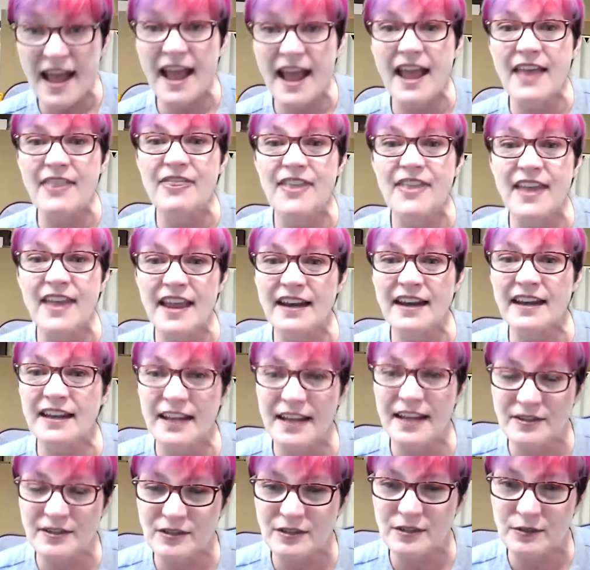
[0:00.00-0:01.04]
and then
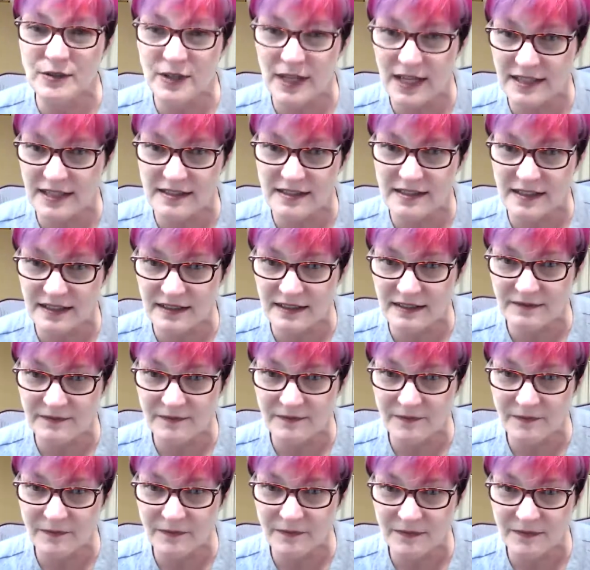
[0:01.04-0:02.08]
guess who gets it?
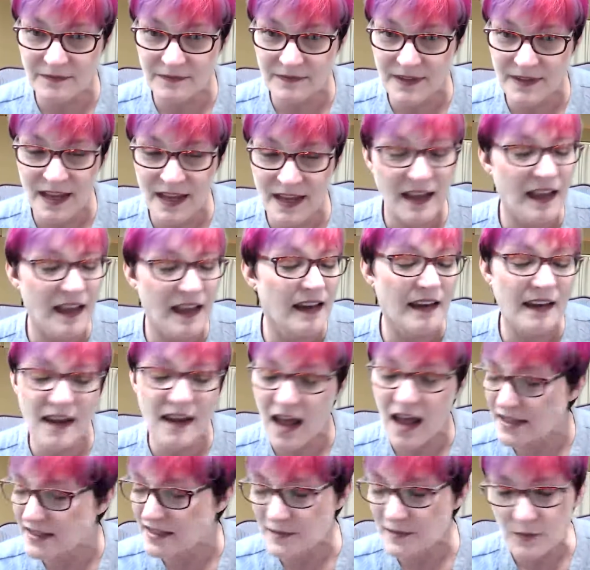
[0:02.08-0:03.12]

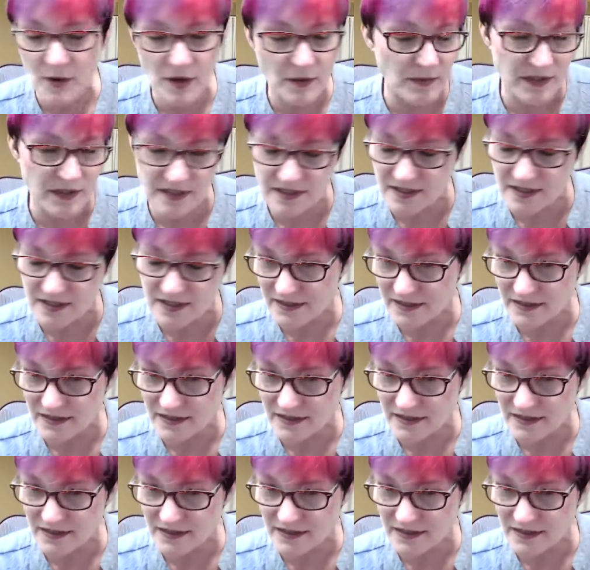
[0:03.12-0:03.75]
Not small business.